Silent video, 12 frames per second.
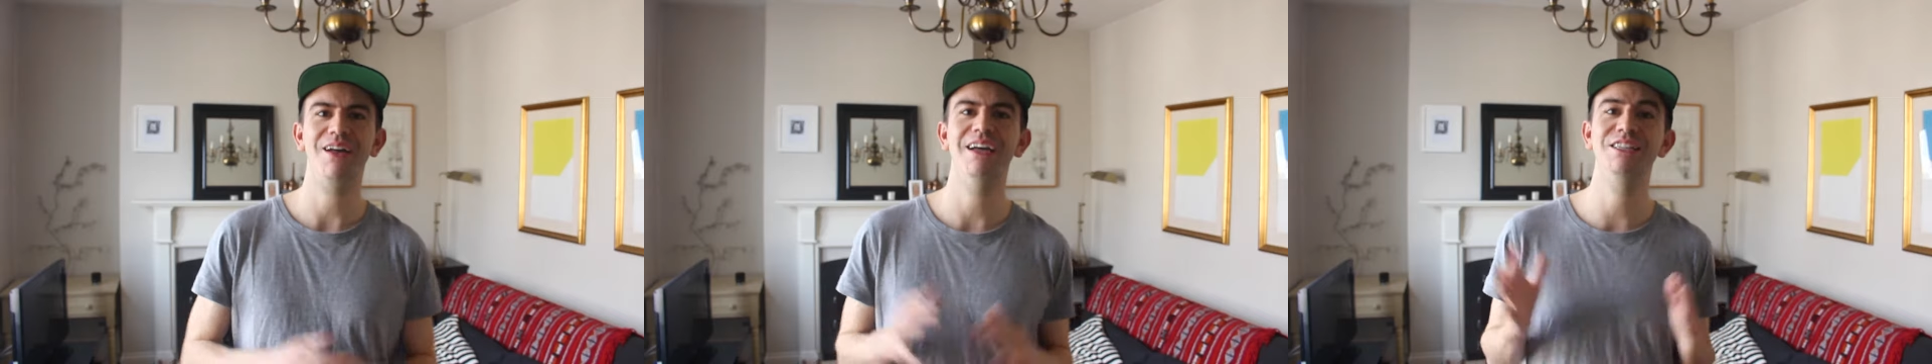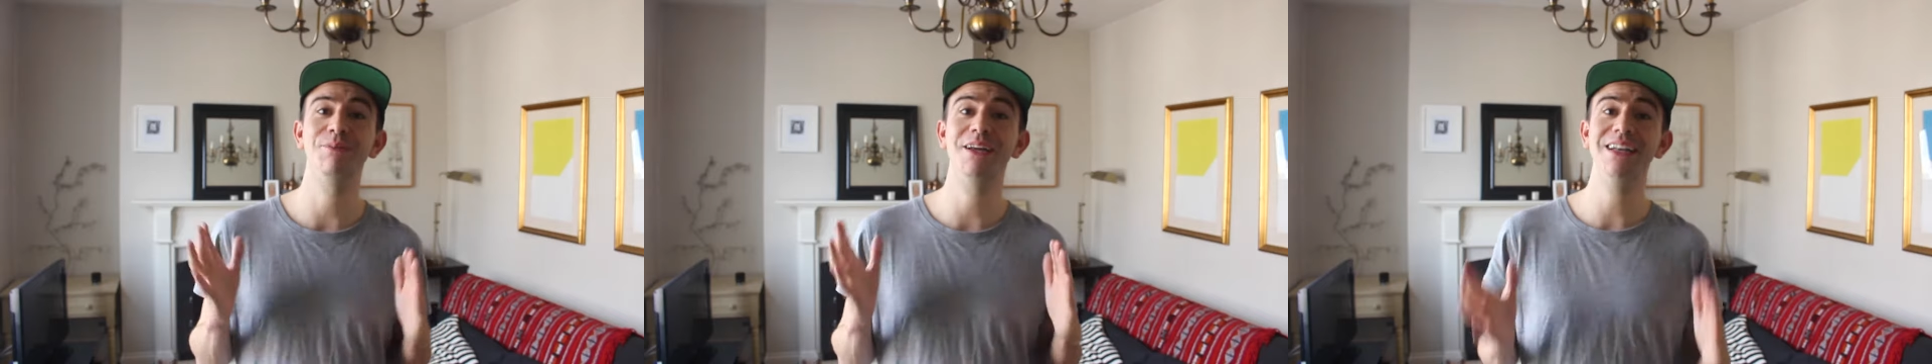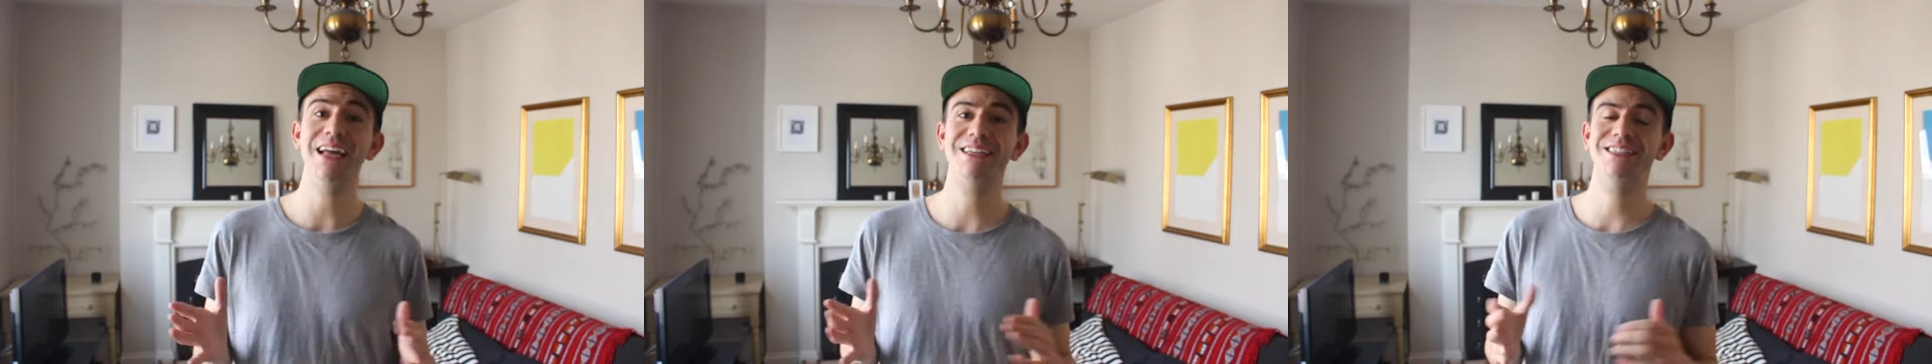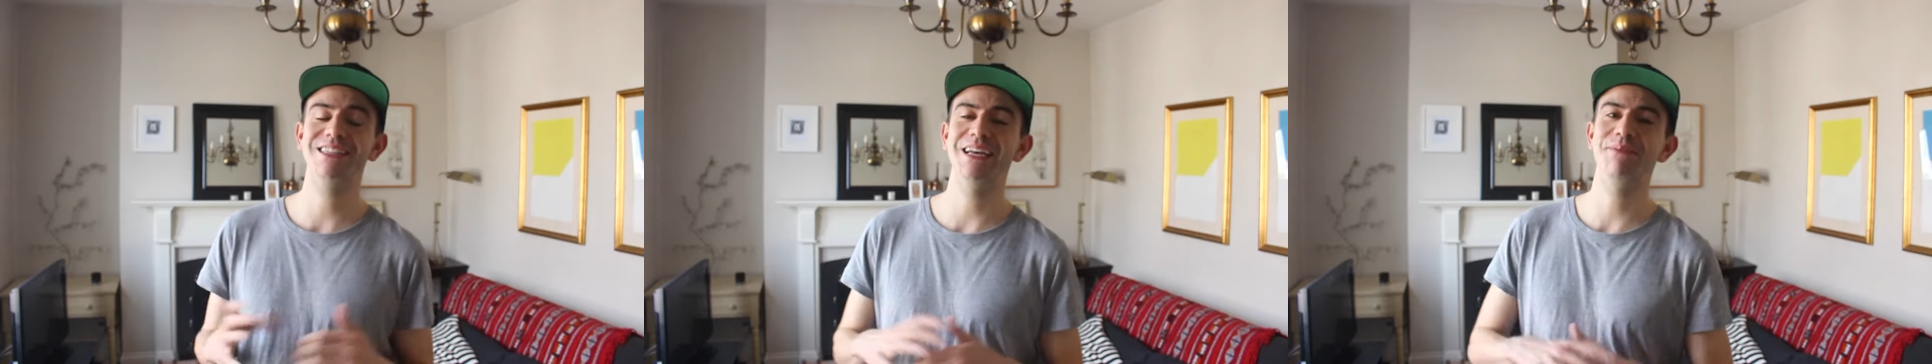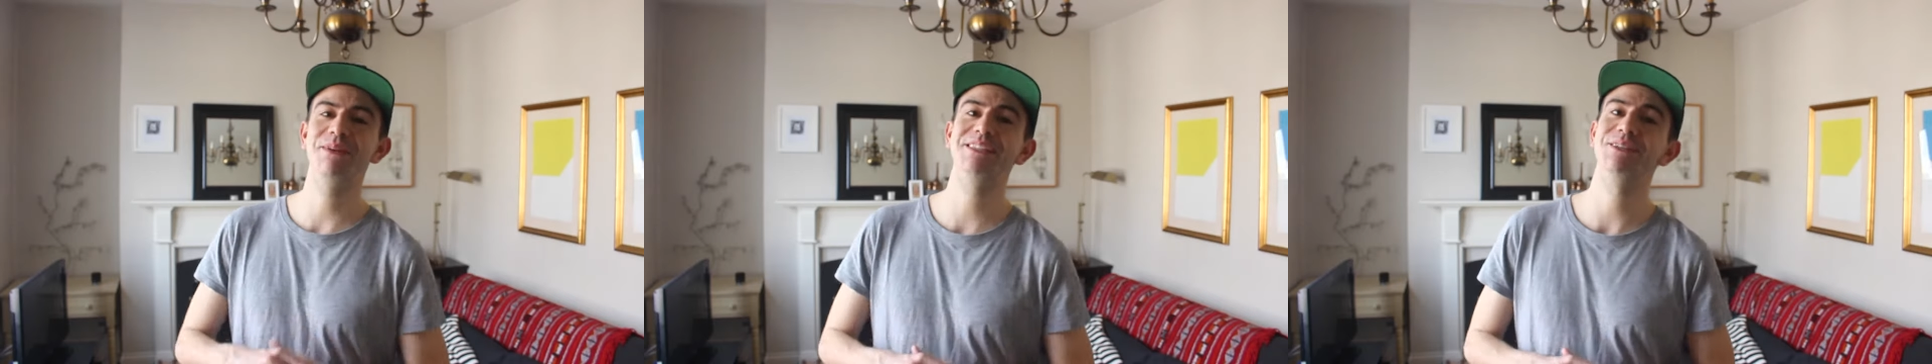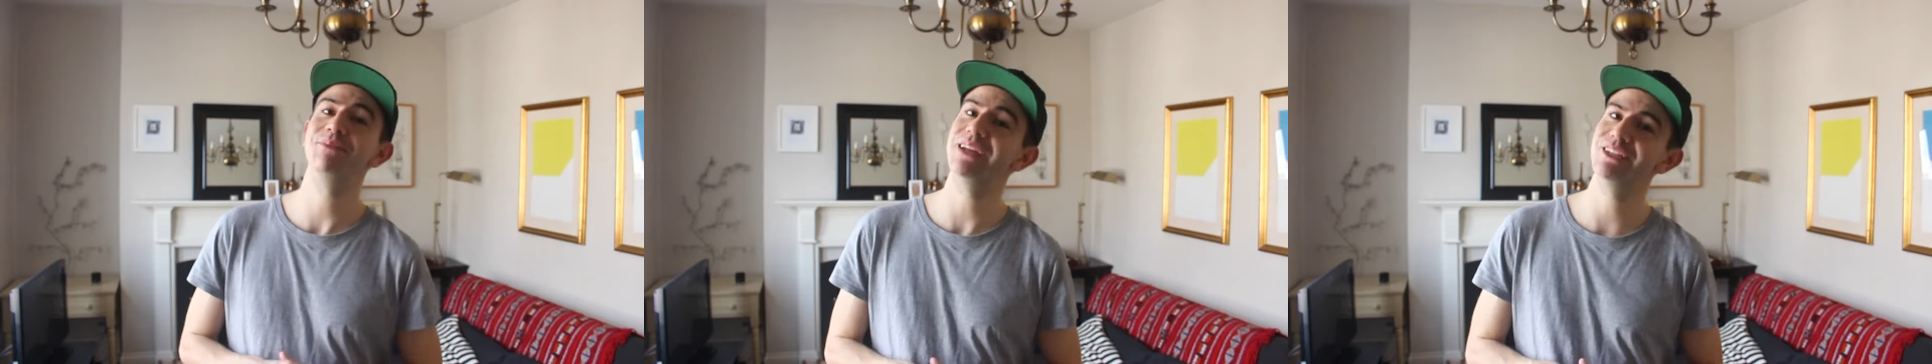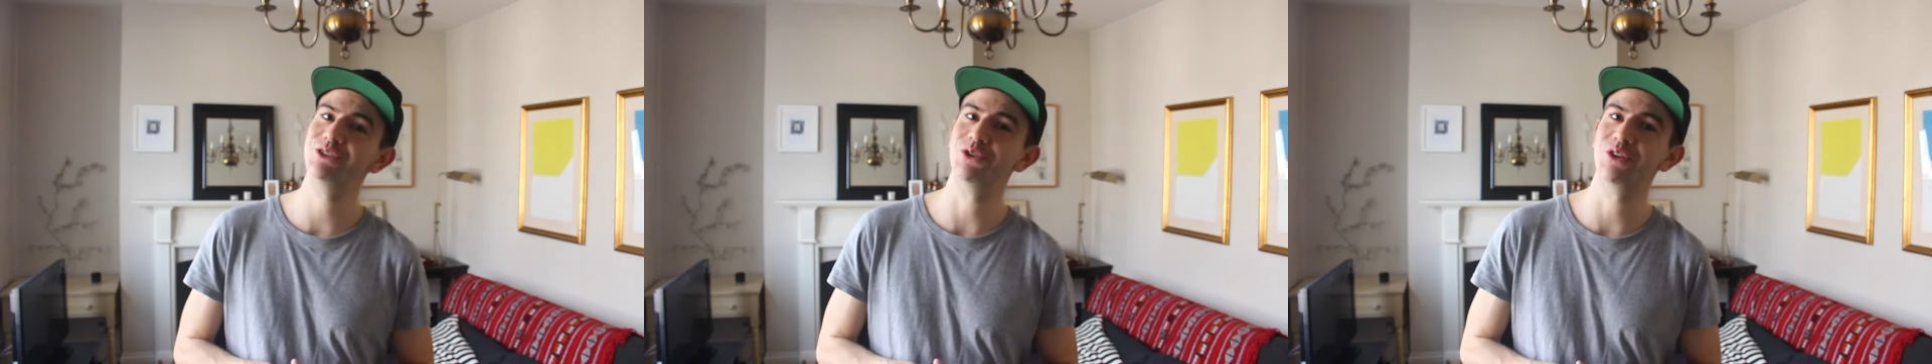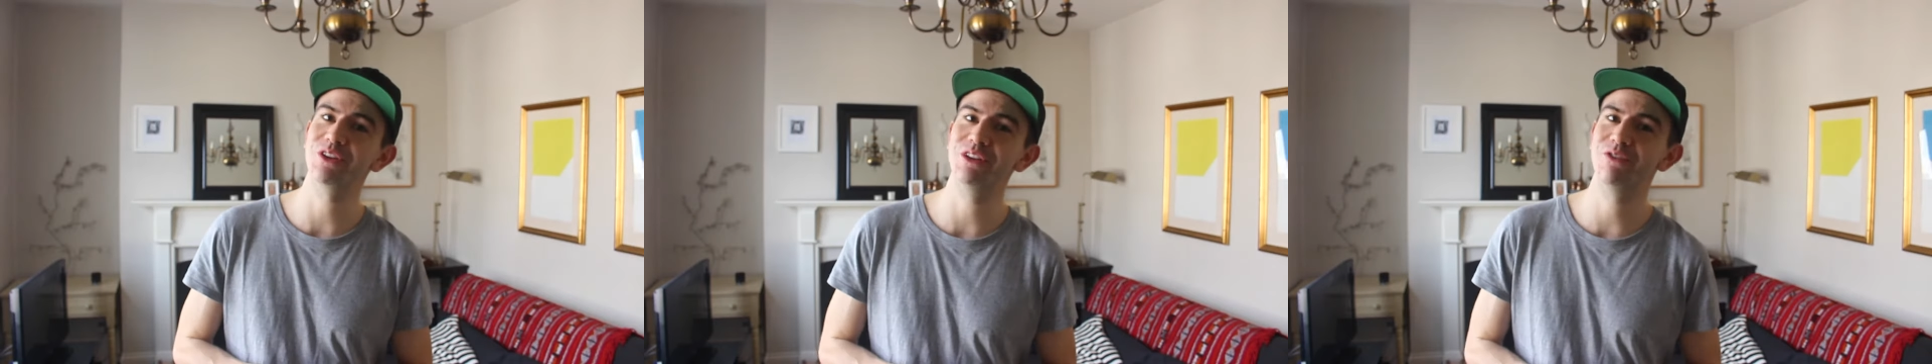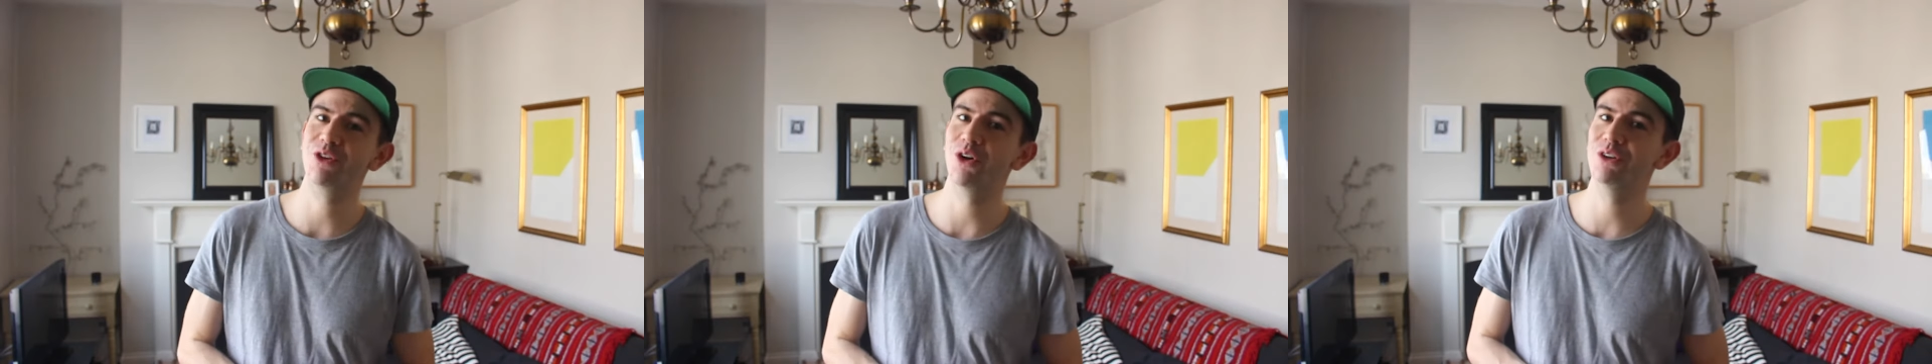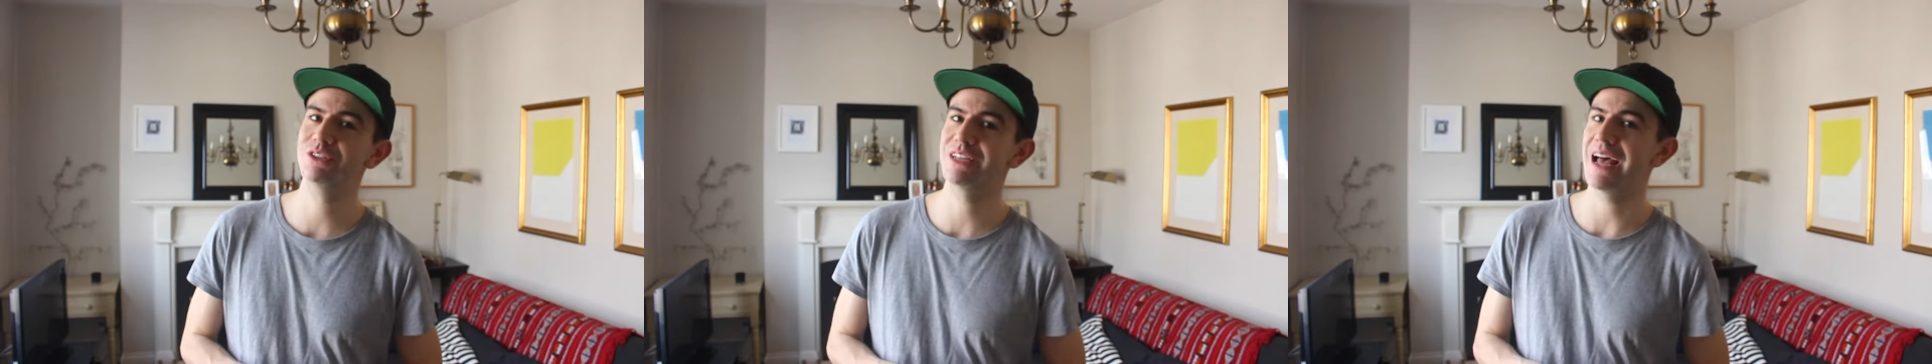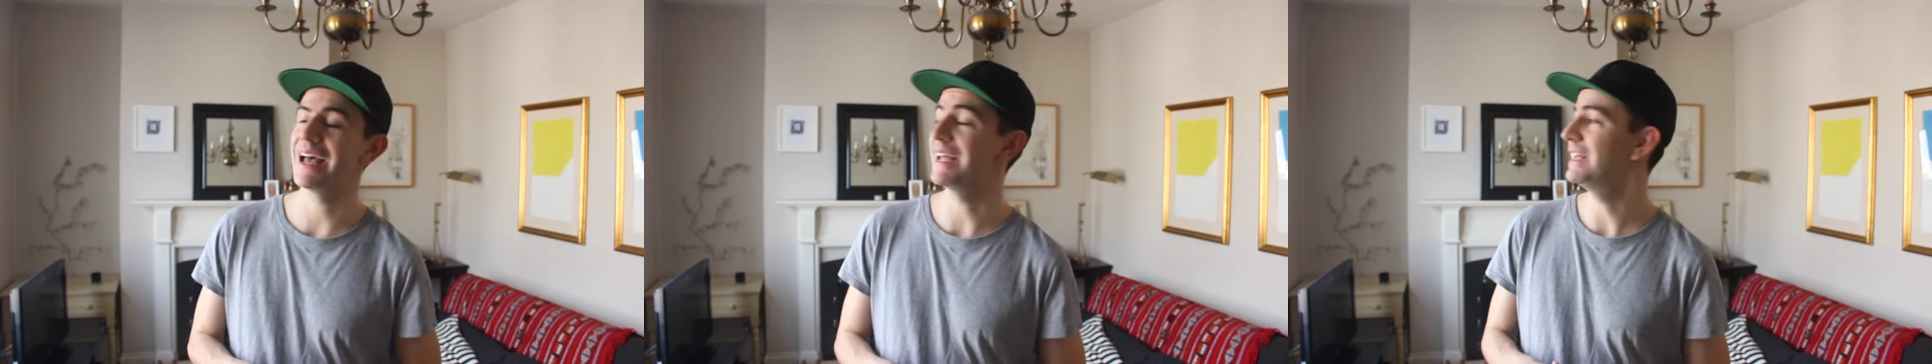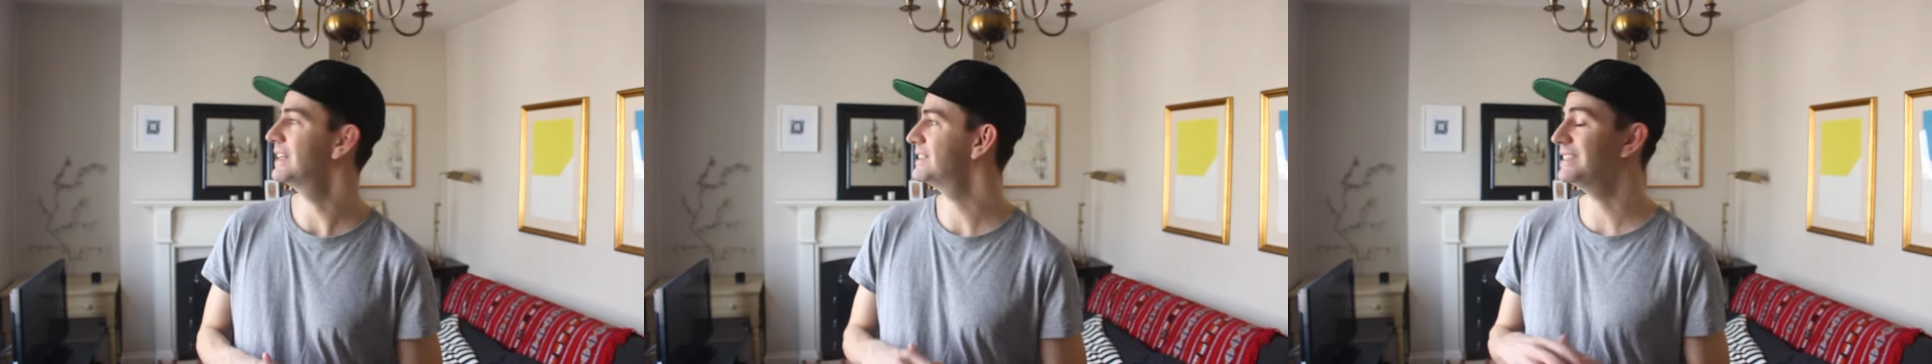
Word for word: Okay, so my next tip is to make sure that you've got a